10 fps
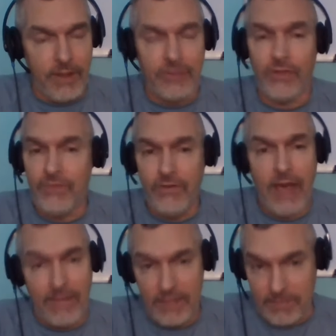So if you
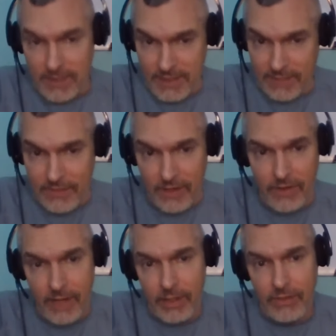have a specific
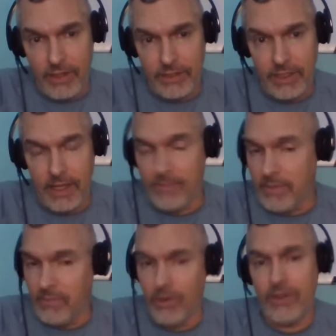grammar question, I'd be
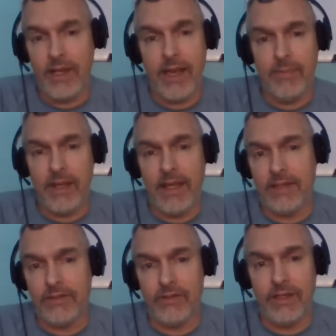more than happy to
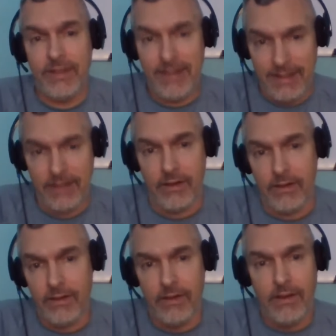answer it here,
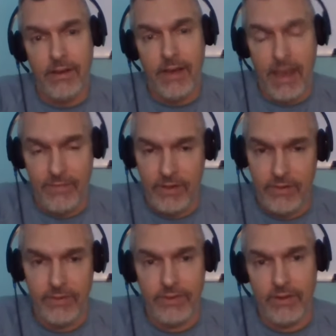having to do
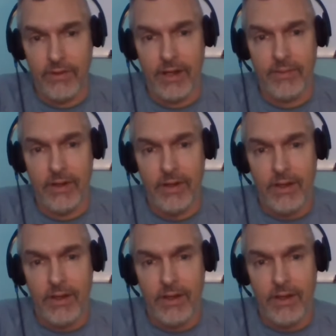with the grammar,